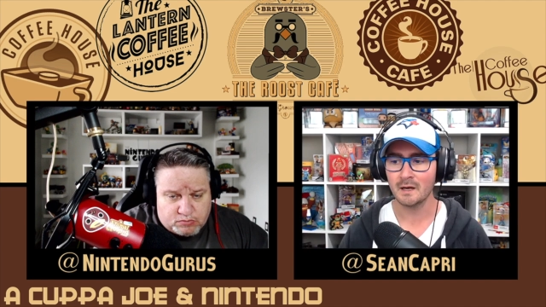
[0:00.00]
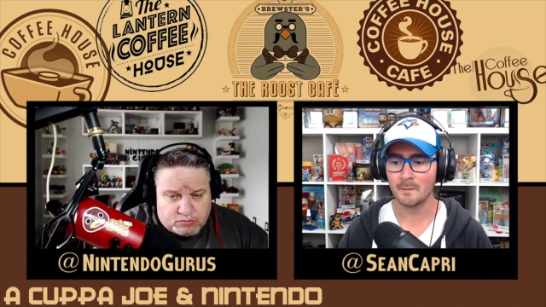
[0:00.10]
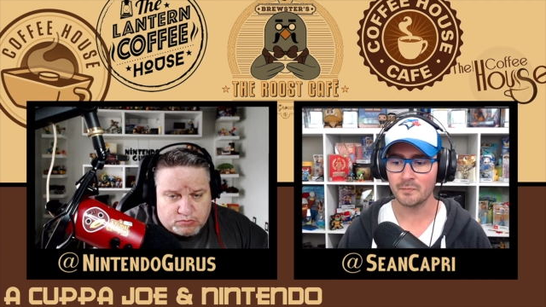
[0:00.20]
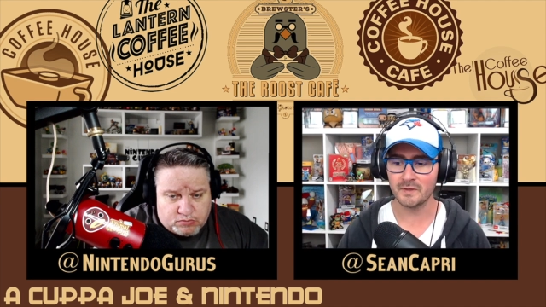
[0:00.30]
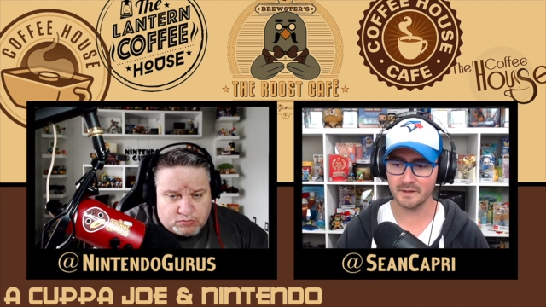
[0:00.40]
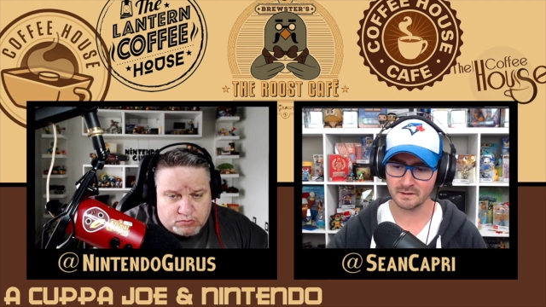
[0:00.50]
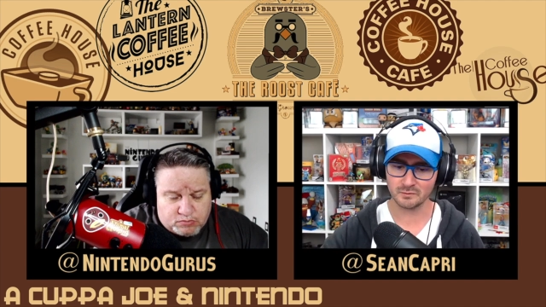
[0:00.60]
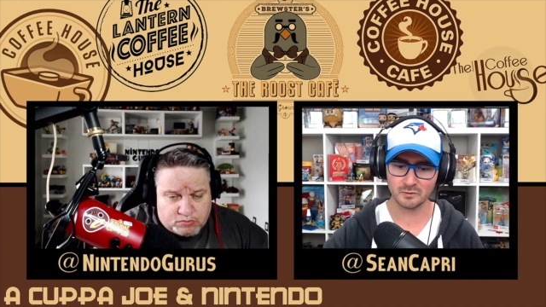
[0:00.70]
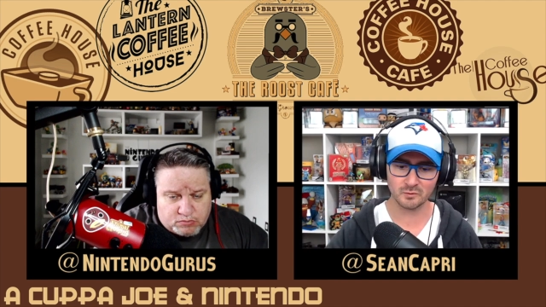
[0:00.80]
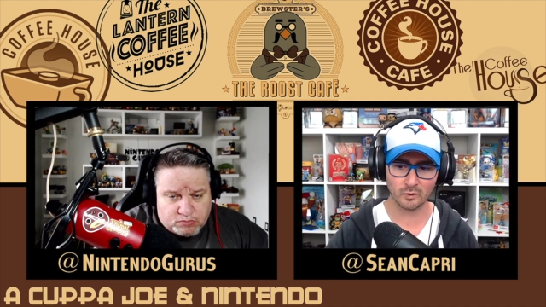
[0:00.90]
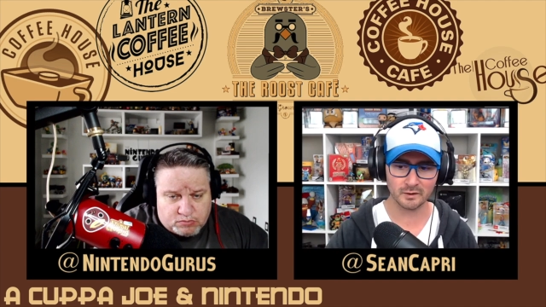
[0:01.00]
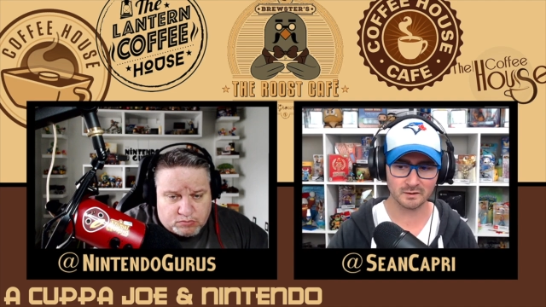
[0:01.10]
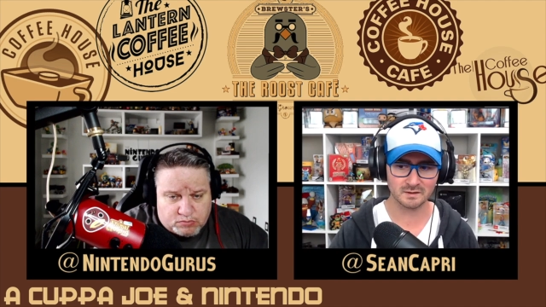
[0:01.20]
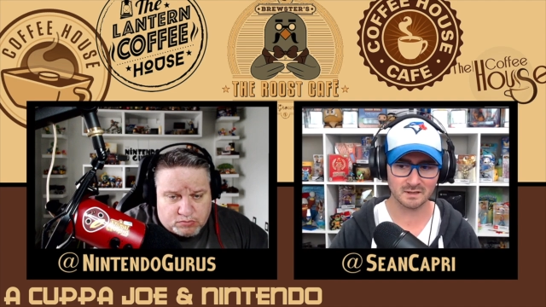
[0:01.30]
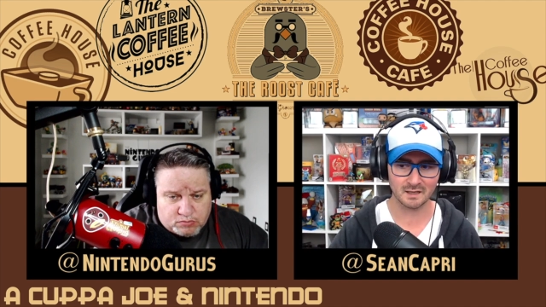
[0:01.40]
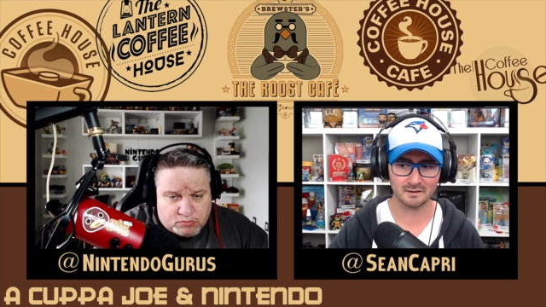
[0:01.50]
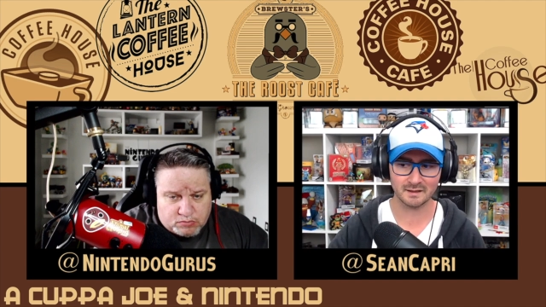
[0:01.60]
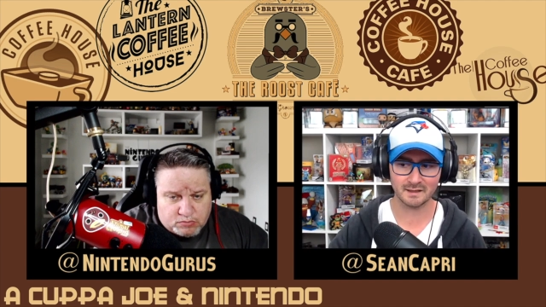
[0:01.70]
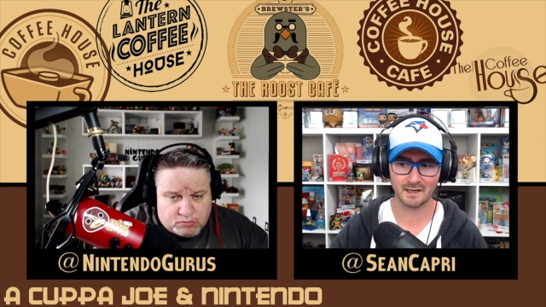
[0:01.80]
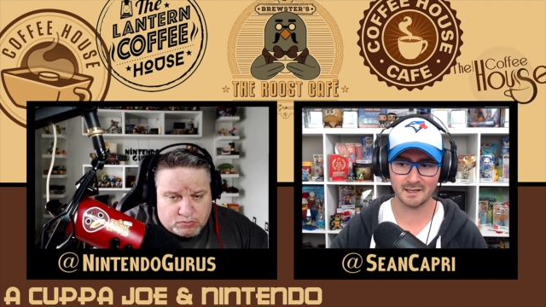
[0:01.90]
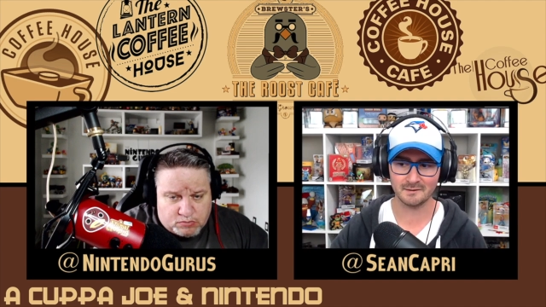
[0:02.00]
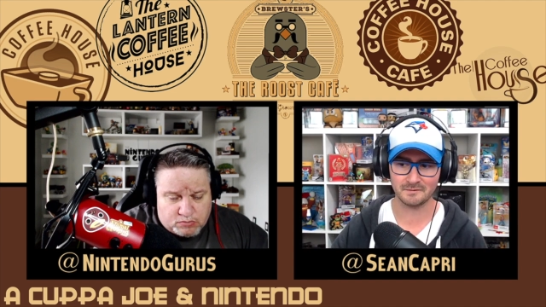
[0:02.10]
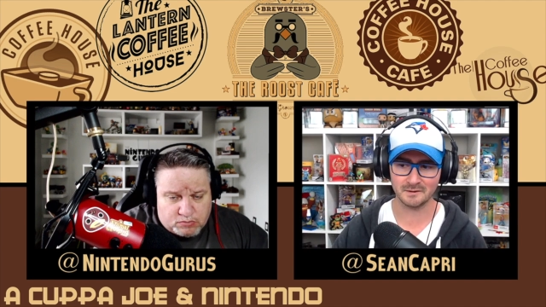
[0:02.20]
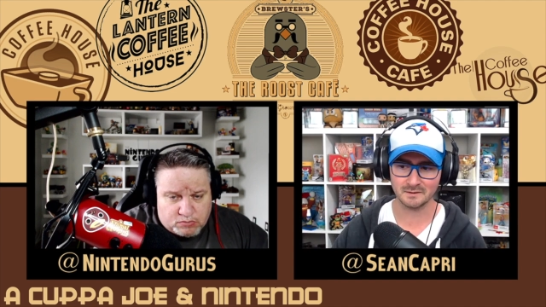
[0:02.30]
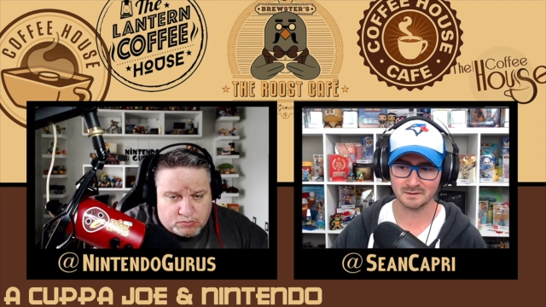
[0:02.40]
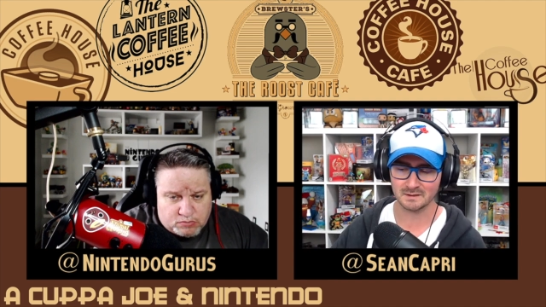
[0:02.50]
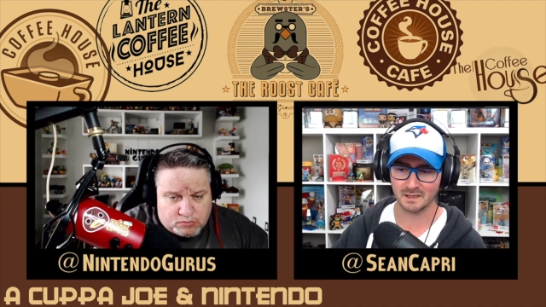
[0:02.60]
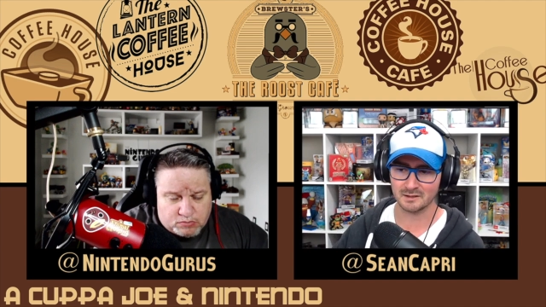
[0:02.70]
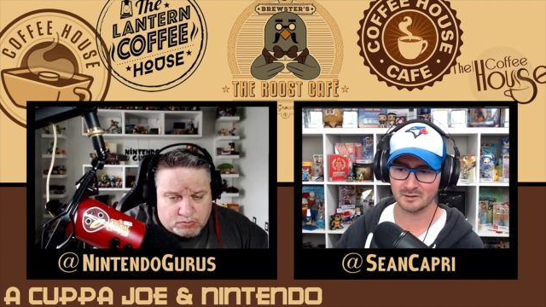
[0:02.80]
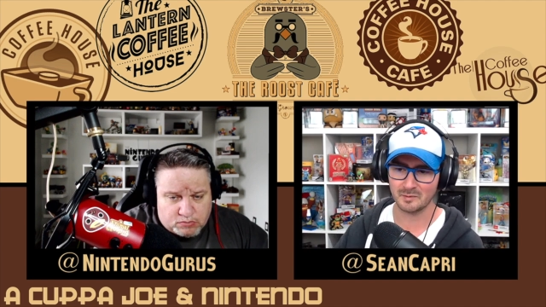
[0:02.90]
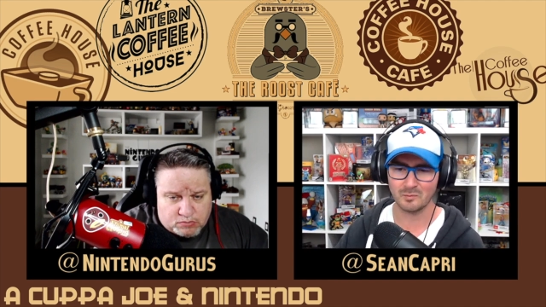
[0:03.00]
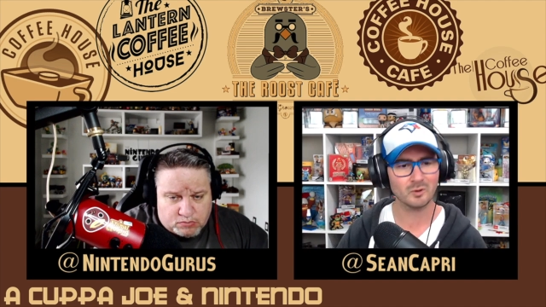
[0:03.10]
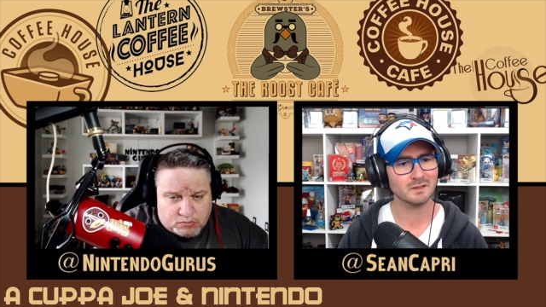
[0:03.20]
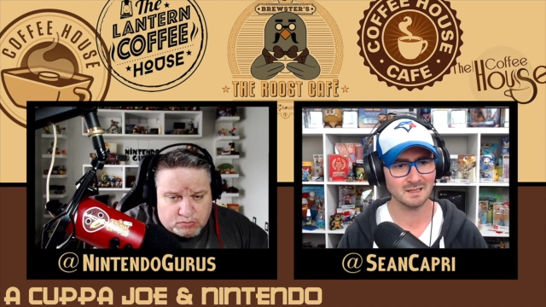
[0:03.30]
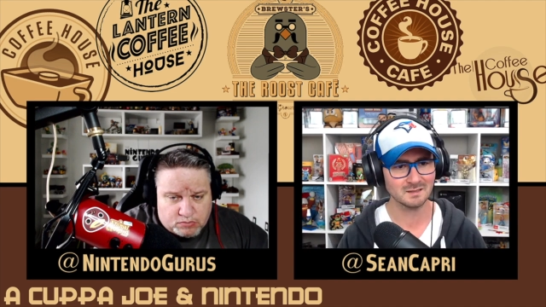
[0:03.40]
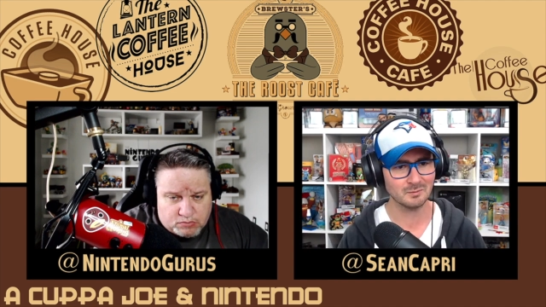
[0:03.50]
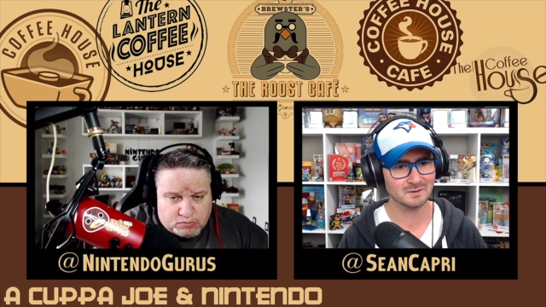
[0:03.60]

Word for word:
Speaker 1: This with Warriors is kind of like it feels a little bit more accessible.